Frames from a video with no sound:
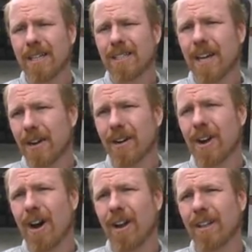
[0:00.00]
Senator
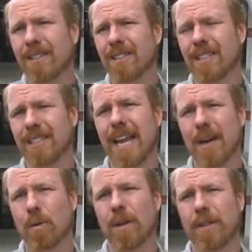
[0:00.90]
Collins to
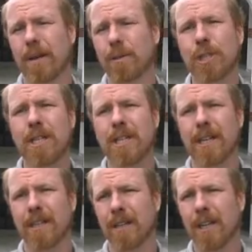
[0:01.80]
stand with them. She
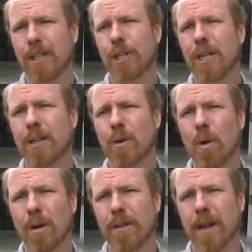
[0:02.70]
didn't. She
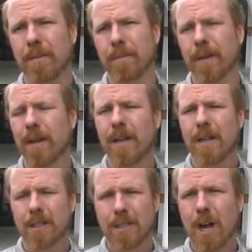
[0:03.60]
ignored them.
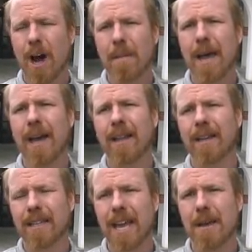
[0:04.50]
Tom
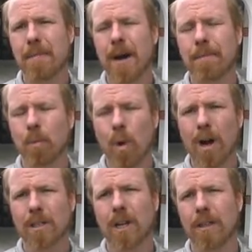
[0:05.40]
Allen came up and
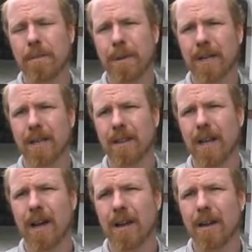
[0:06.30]
walked on the picket
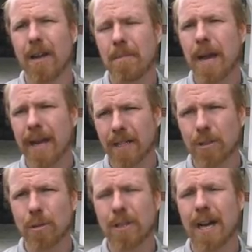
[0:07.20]
line back
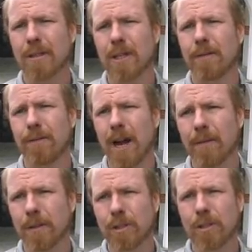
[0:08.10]
in
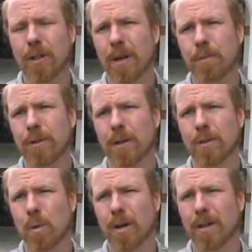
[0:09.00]
2005 and stood up with
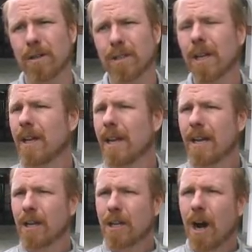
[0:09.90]
those workers.
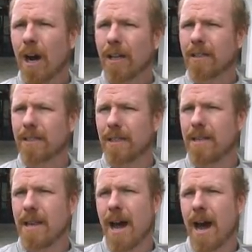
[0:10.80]
Collins did
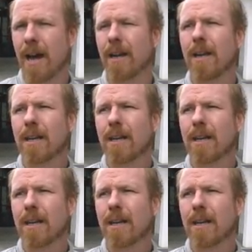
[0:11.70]
not.